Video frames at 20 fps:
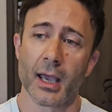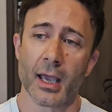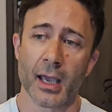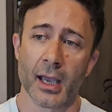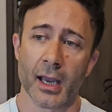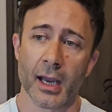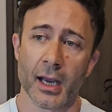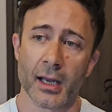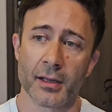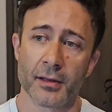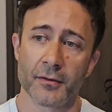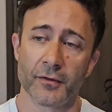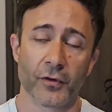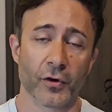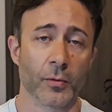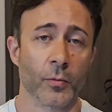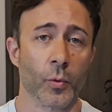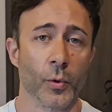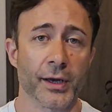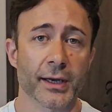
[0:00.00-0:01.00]
And
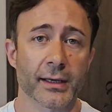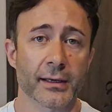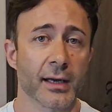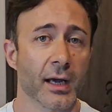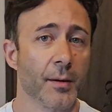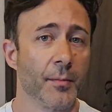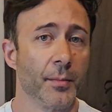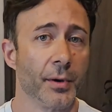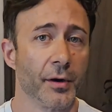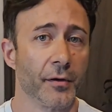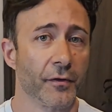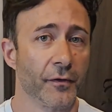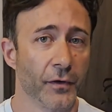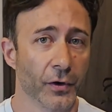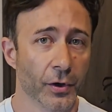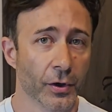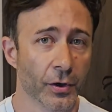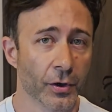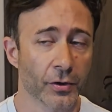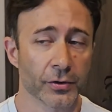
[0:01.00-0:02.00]
from week number
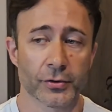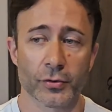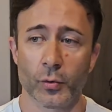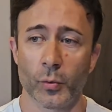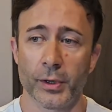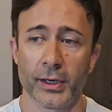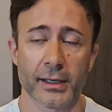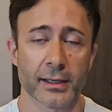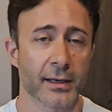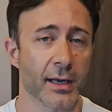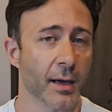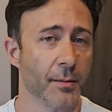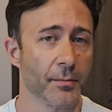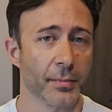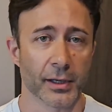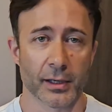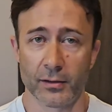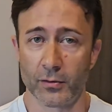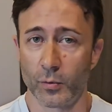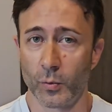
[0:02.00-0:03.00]
4 to week
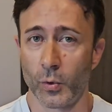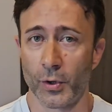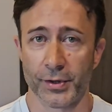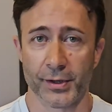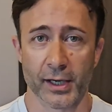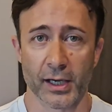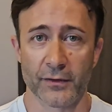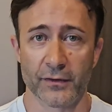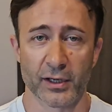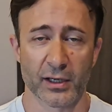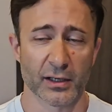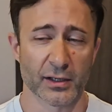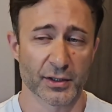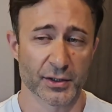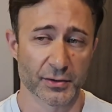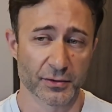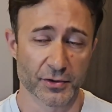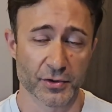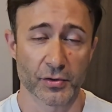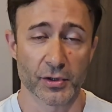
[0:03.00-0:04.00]
number whatever,
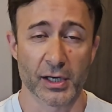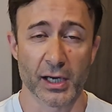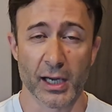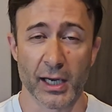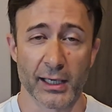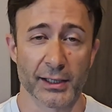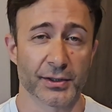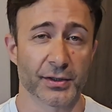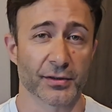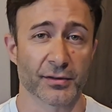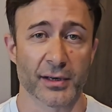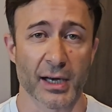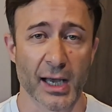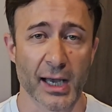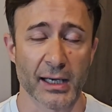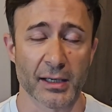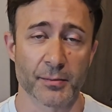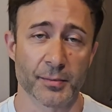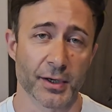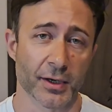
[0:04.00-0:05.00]
usually 8 or
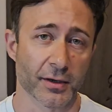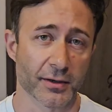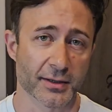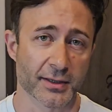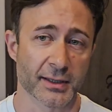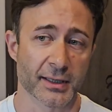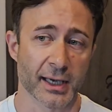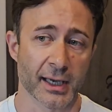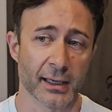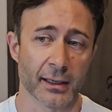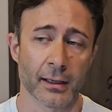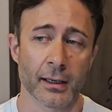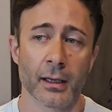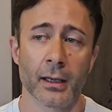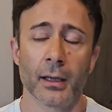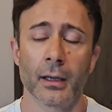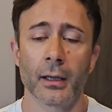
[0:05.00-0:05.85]
9, because then